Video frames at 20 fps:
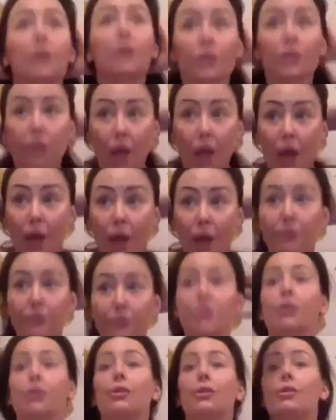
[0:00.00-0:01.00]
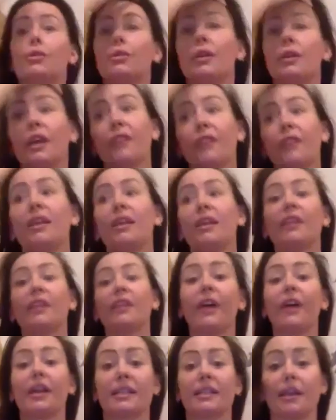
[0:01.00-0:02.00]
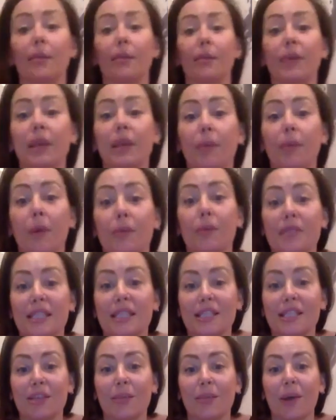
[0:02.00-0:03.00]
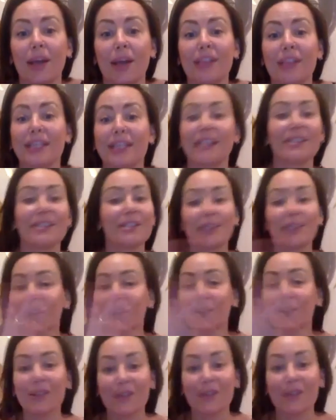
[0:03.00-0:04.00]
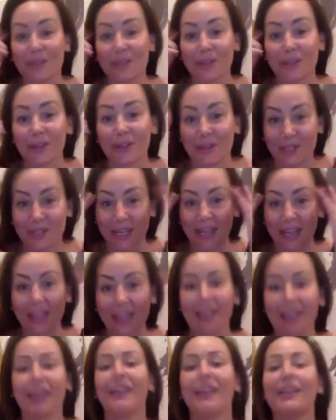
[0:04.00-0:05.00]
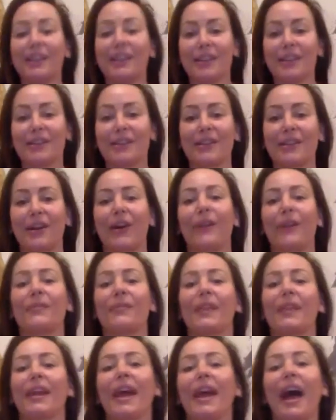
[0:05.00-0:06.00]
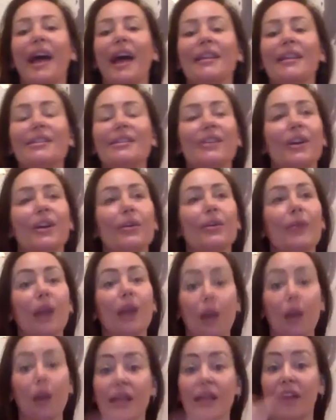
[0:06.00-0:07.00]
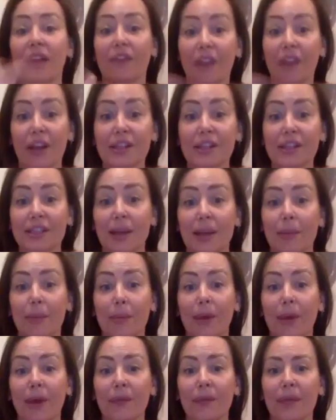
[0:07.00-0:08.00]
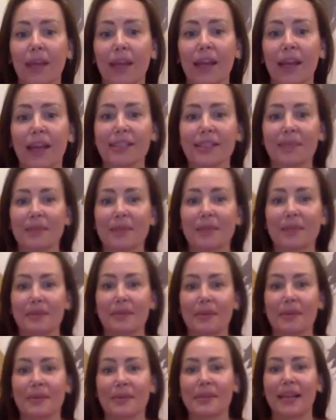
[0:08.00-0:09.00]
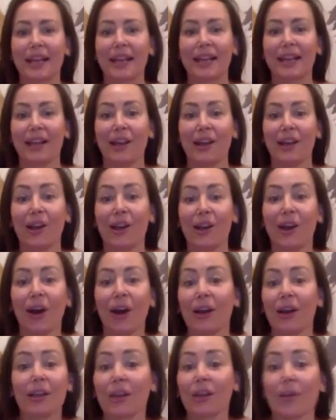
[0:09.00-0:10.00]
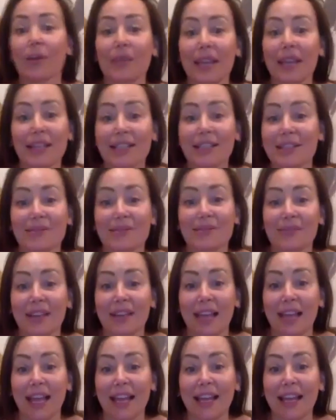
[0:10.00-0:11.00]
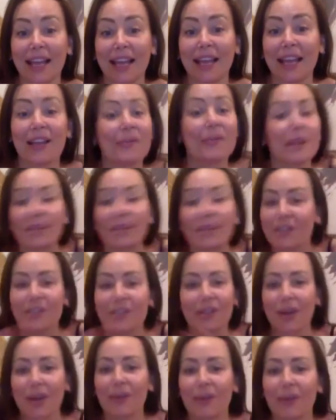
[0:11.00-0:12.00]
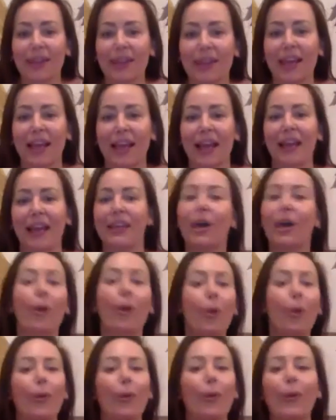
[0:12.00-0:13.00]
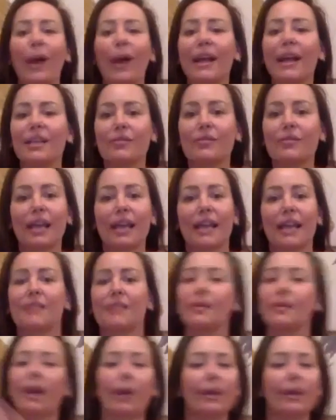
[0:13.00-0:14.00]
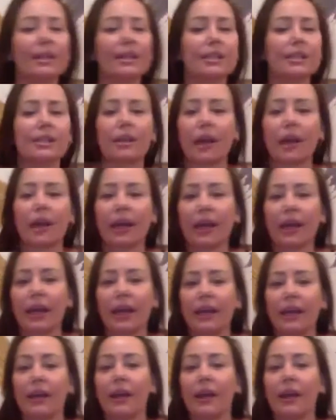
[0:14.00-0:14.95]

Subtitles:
to give me the first number that pops into your mind, and don't use your logic, you use your heart. And so we go with that first number, and sometimes people say, you know, but that doesn't relate, and I'm like, just go with it, and it always relates. We go into like a